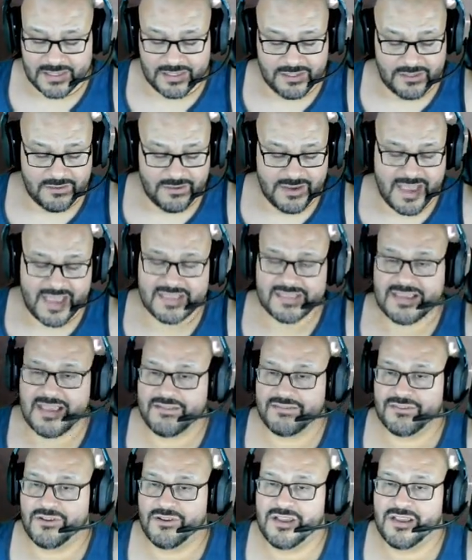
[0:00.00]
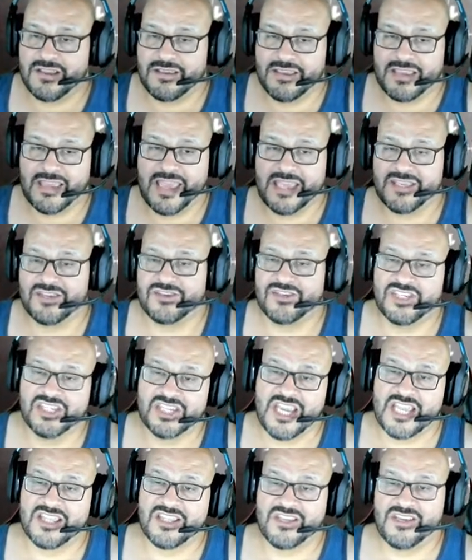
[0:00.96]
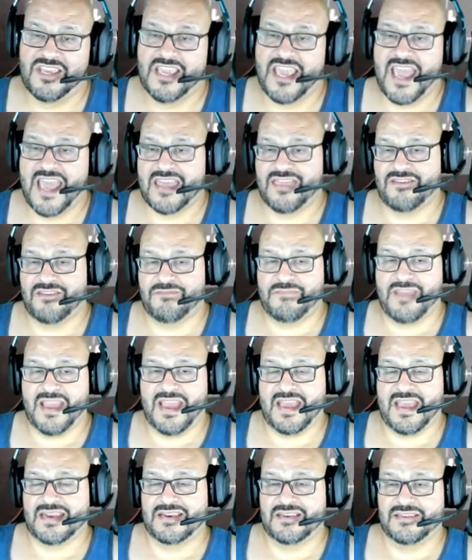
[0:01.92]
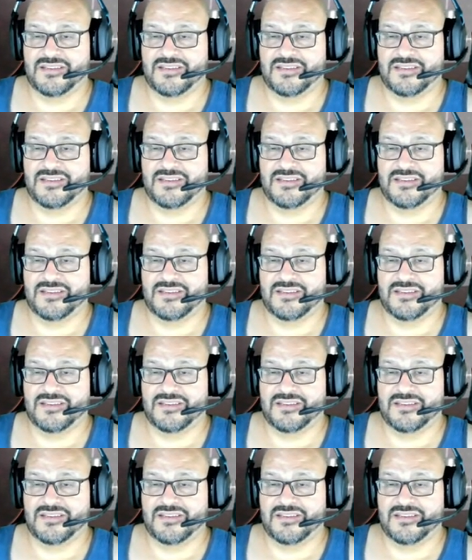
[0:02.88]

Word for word: you guys have to get your shit together, man.